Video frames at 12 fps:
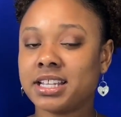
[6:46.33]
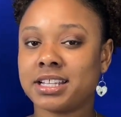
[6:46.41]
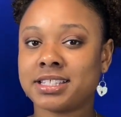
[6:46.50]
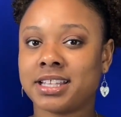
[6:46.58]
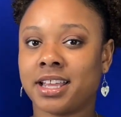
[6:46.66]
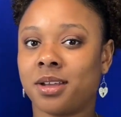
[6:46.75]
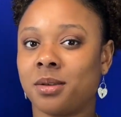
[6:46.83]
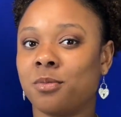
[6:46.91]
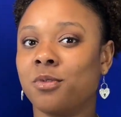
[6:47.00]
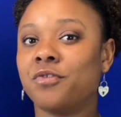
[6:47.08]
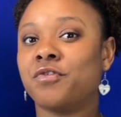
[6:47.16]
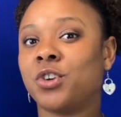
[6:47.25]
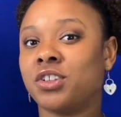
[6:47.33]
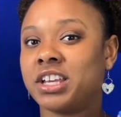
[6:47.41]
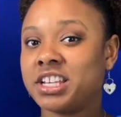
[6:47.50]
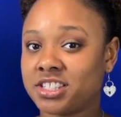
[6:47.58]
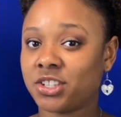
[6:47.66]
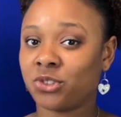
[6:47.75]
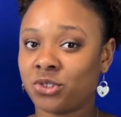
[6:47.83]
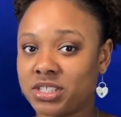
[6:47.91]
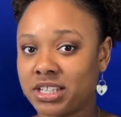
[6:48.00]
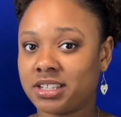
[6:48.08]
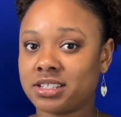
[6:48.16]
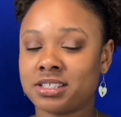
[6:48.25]
exam for the
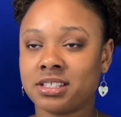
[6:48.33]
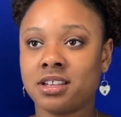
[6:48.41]
EC36,